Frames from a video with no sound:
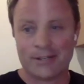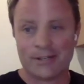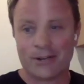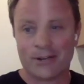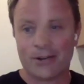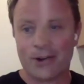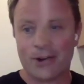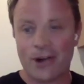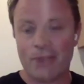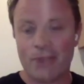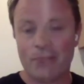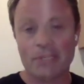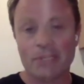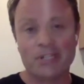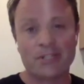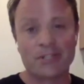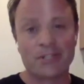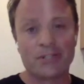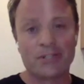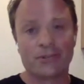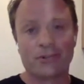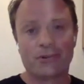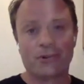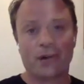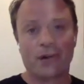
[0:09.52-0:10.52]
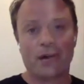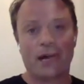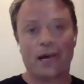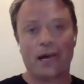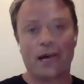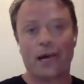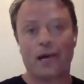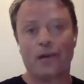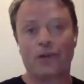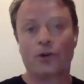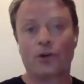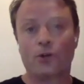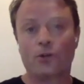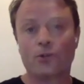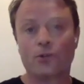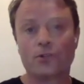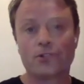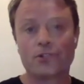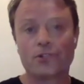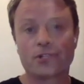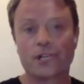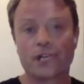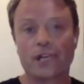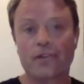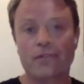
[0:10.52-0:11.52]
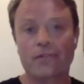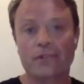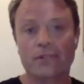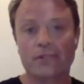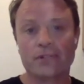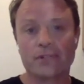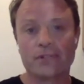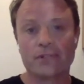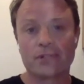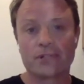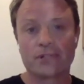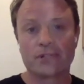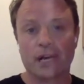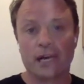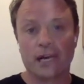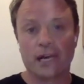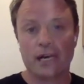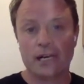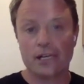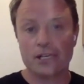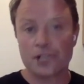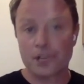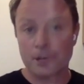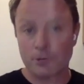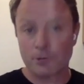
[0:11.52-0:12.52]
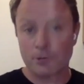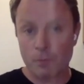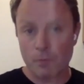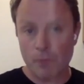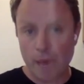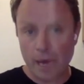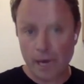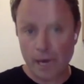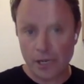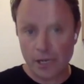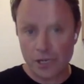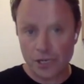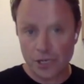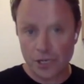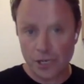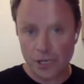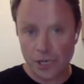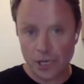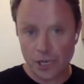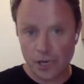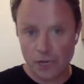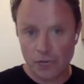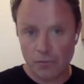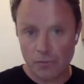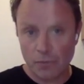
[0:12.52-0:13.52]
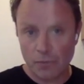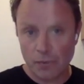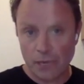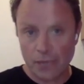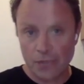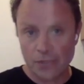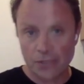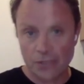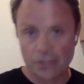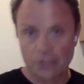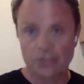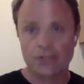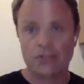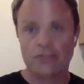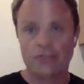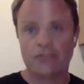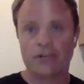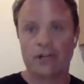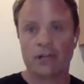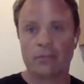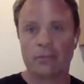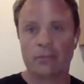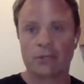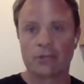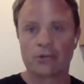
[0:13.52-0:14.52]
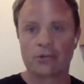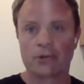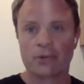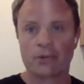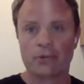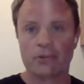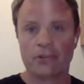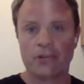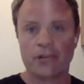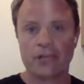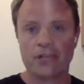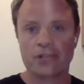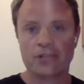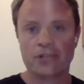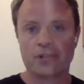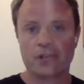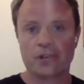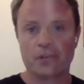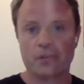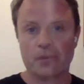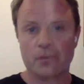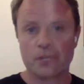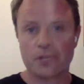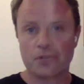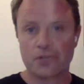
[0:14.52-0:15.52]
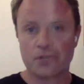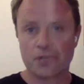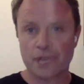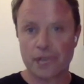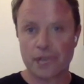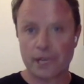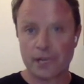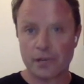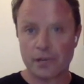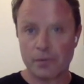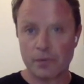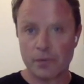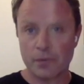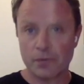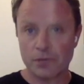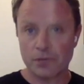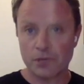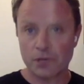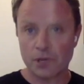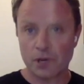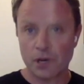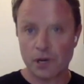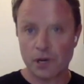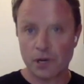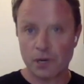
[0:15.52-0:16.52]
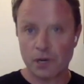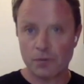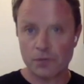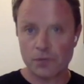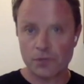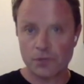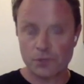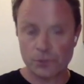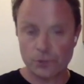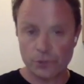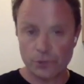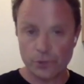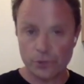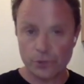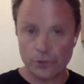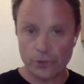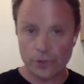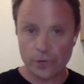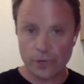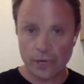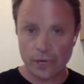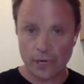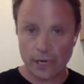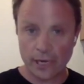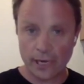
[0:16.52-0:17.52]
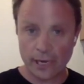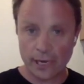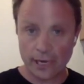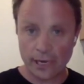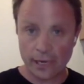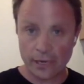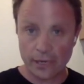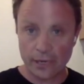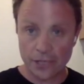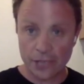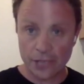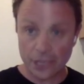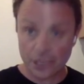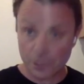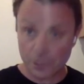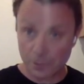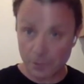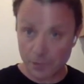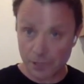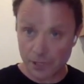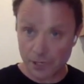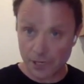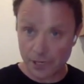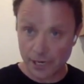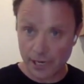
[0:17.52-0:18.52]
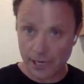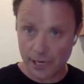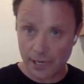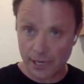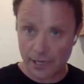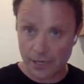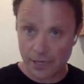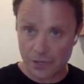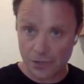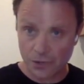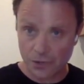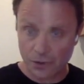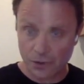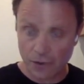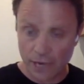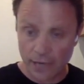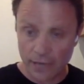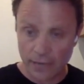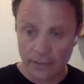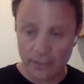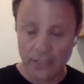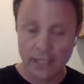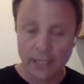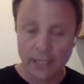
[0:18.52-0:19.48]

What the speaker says: All right, Mr. Nolan Stevens, General Manager of Buxton Development Group. Thanks so much for taking a bit of time to chat to me today. That's great.